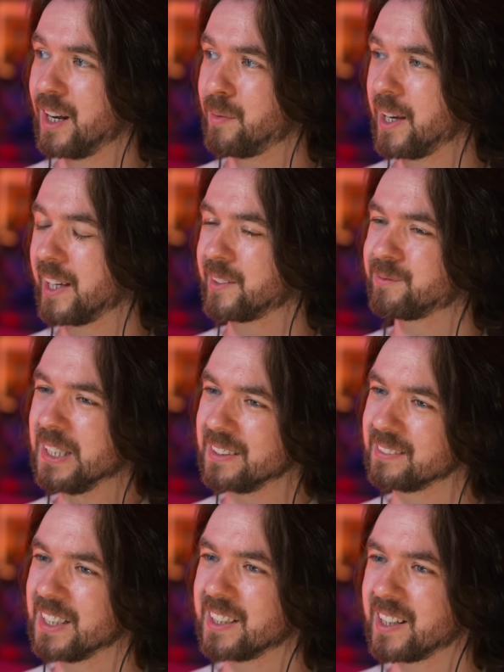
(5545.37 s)
And now I'm like,
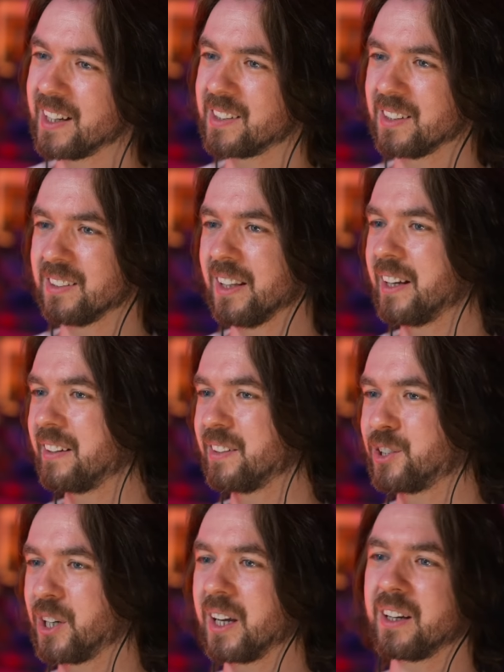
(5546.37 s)
that takes a lot
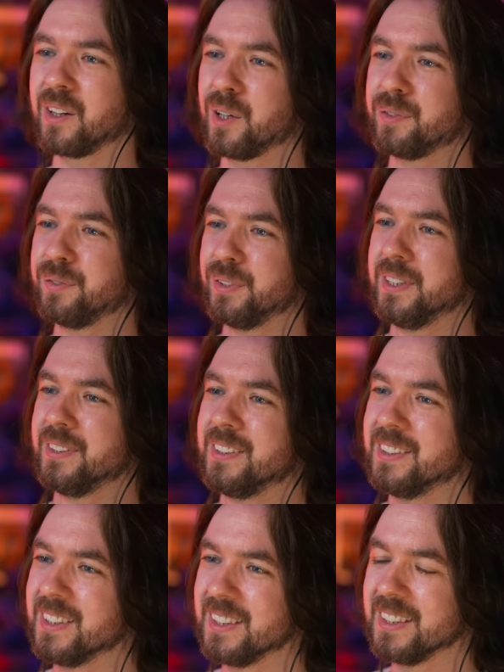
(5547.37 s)
of the shine off of it.